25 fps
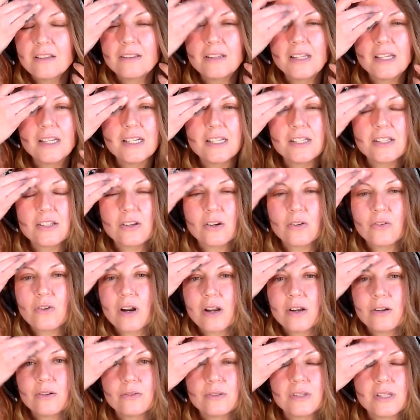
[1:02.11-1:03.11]
Then it's
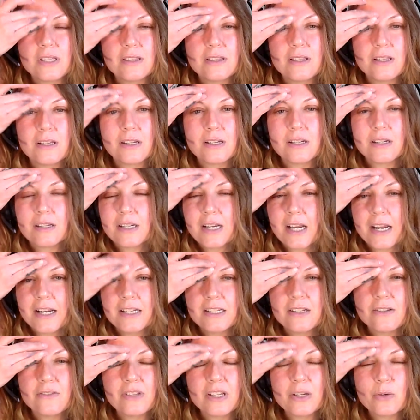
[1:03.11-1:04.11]
around the
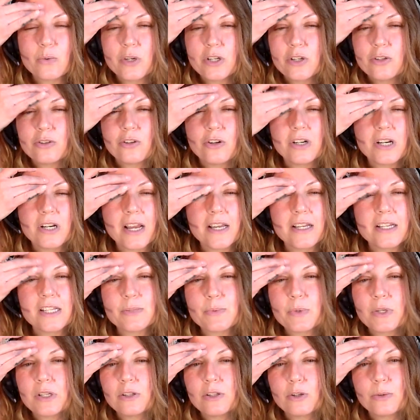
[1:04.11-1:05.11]
kind of like where your third eye
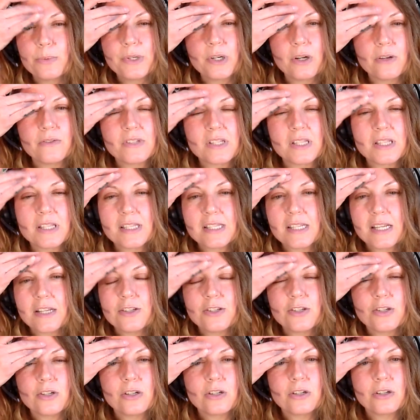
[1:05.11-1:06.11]
is, but a little bit off to the
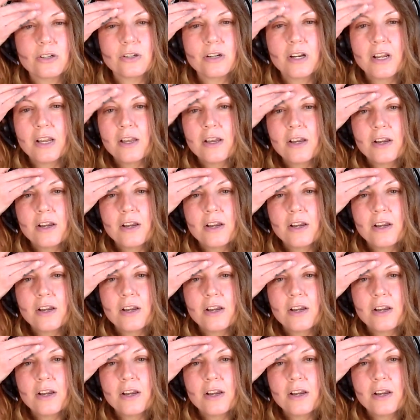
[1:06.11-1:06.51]
center